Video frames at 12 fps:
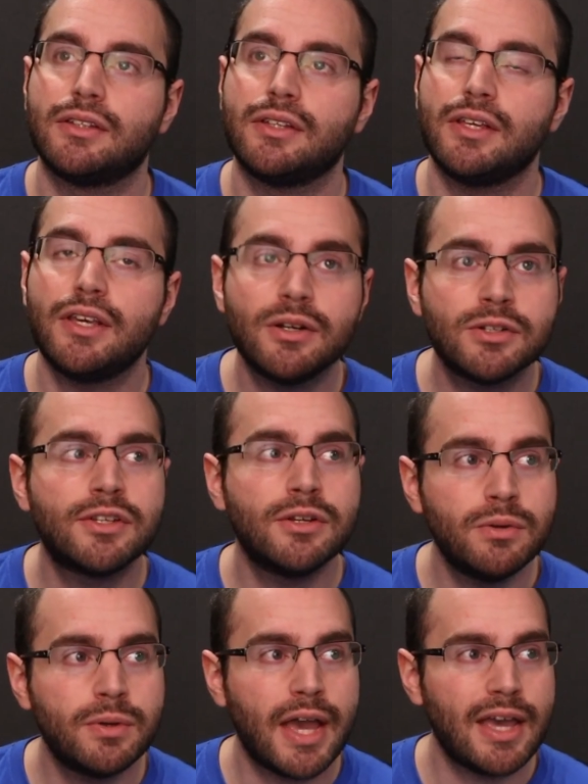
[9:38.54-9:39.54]
Here's the
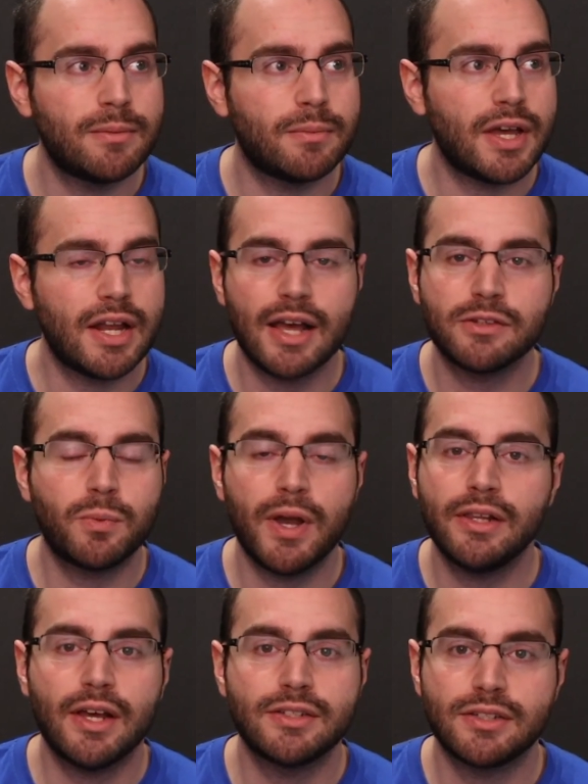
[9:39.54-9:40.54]
new game. It has way
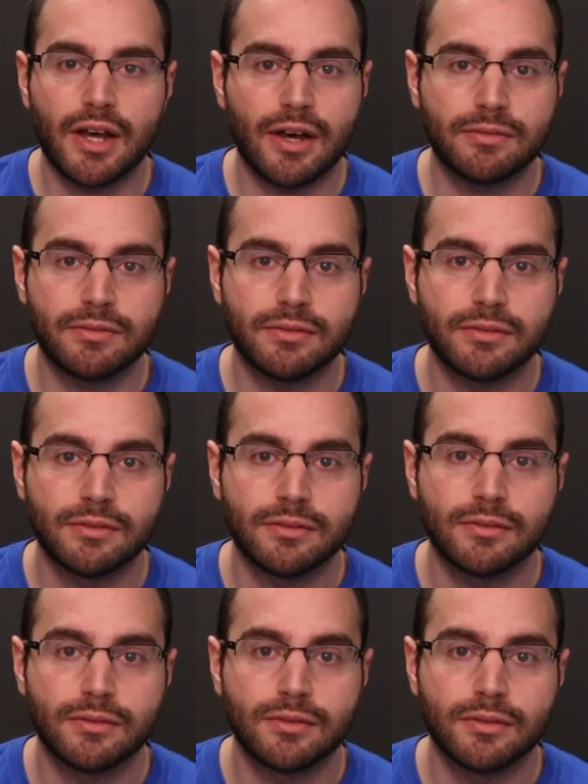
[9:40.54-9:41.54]
less stuff.
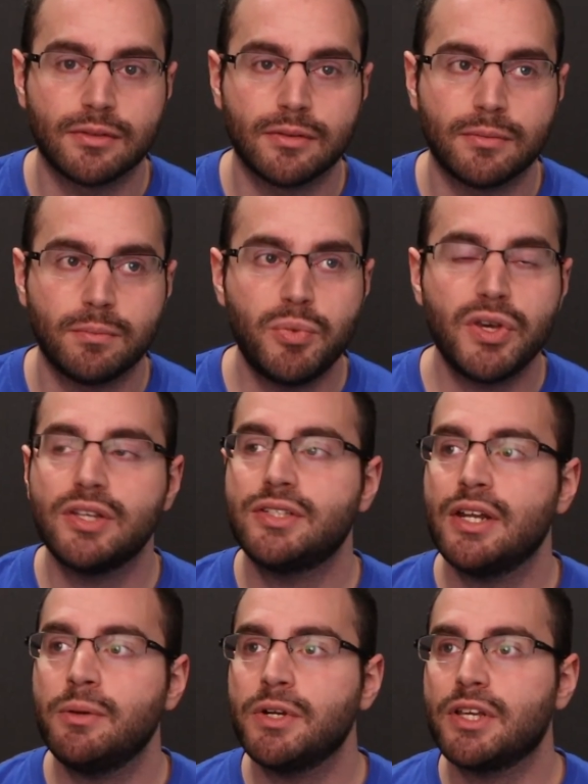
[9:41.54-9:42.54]
Because
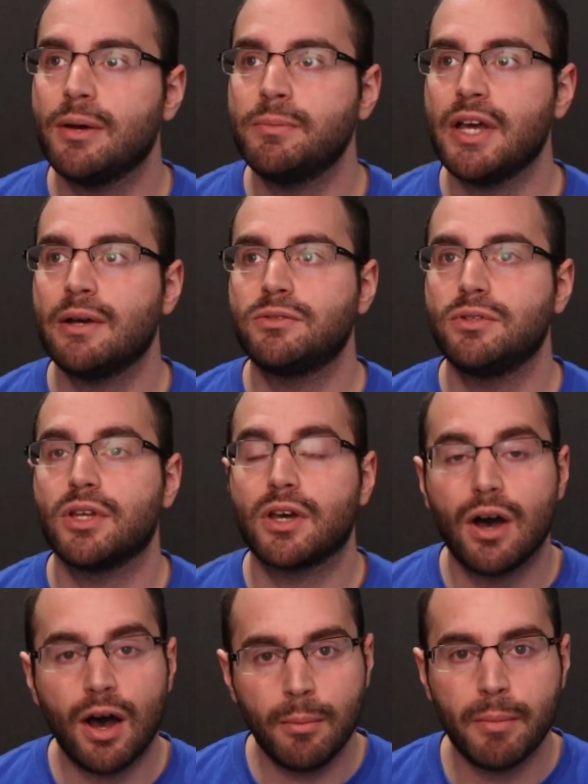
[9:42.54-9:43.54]
then it would come down to the
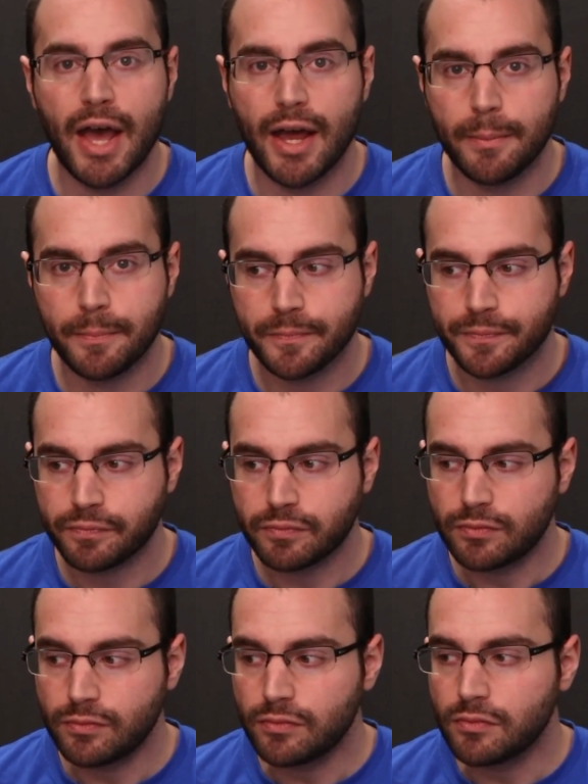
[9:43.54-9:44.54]
combat.
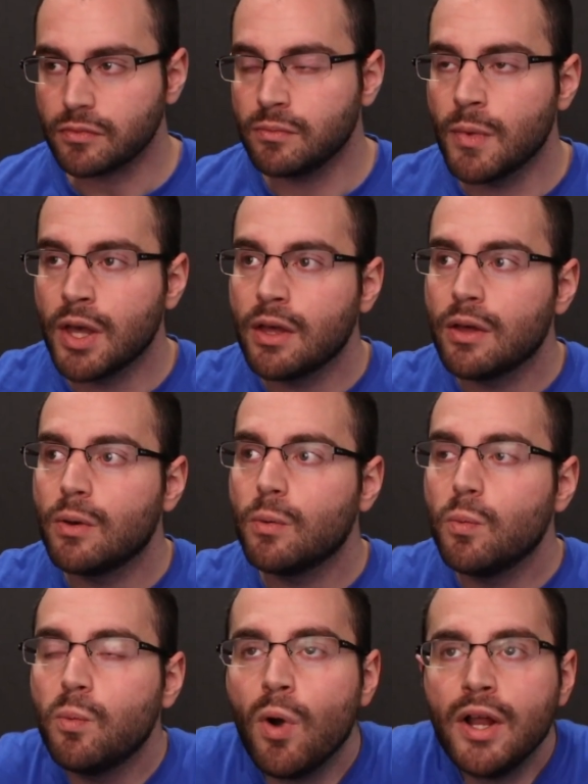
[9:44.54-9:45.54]

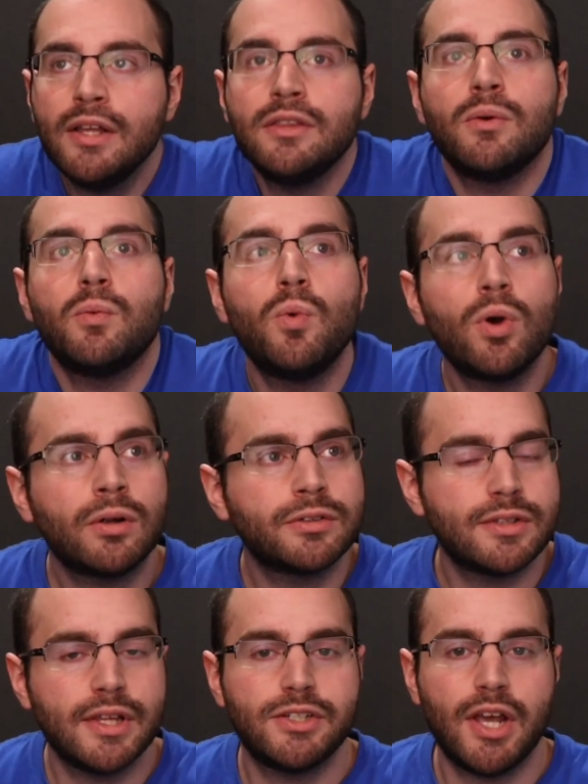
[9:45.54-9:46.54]
What in the world
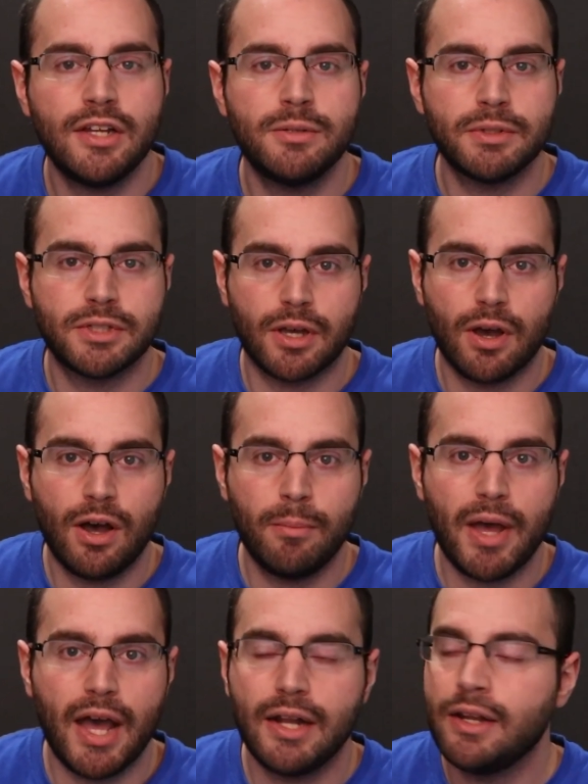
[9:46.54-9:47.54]
do they change about the
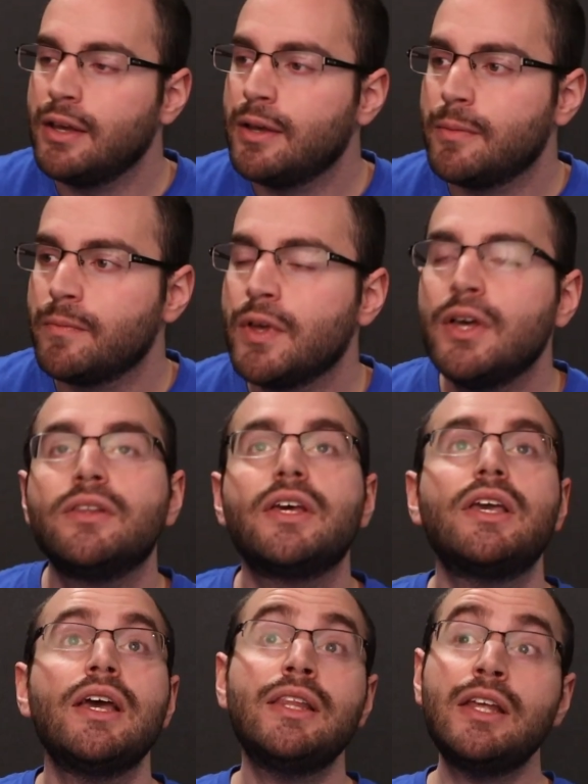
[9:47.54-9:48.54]
combat?
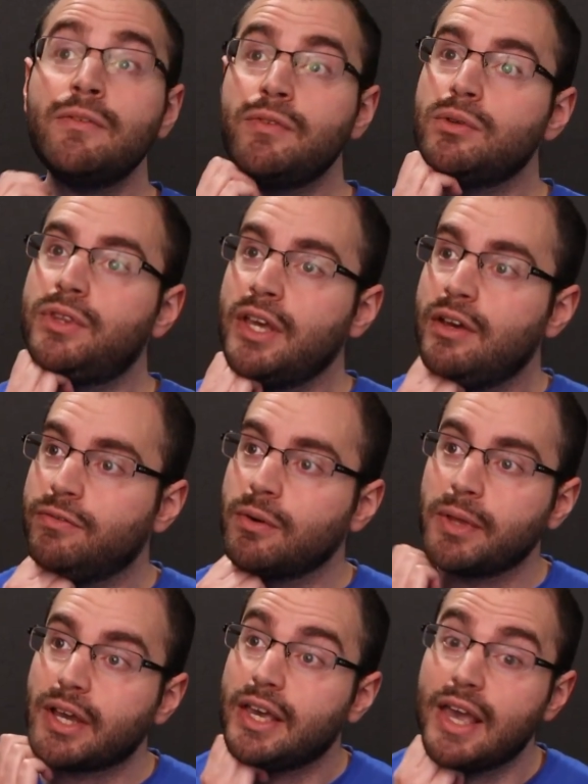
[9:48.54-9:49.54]
Like, and then if you think of from
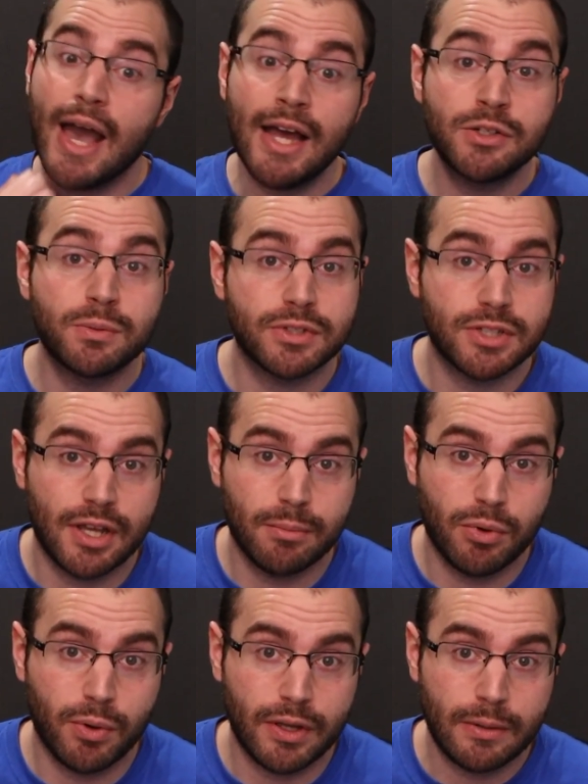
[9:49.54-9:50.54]
like a casual
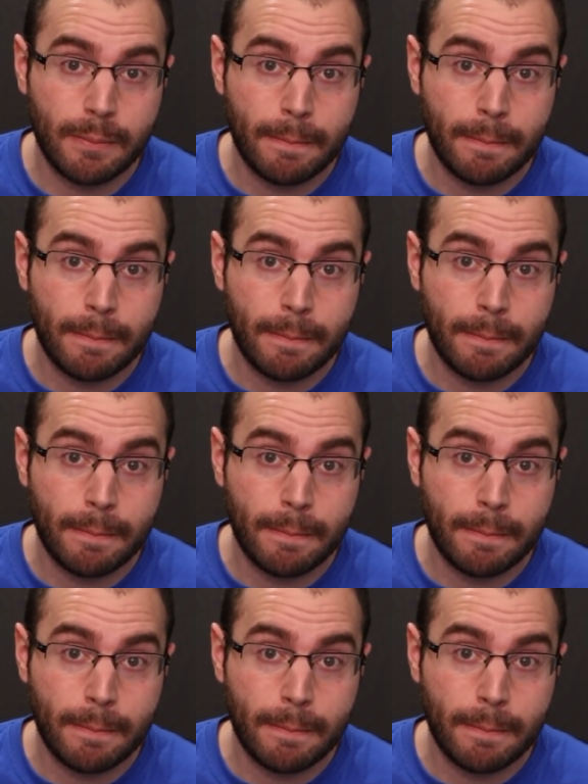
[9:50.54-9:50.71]
standpoint,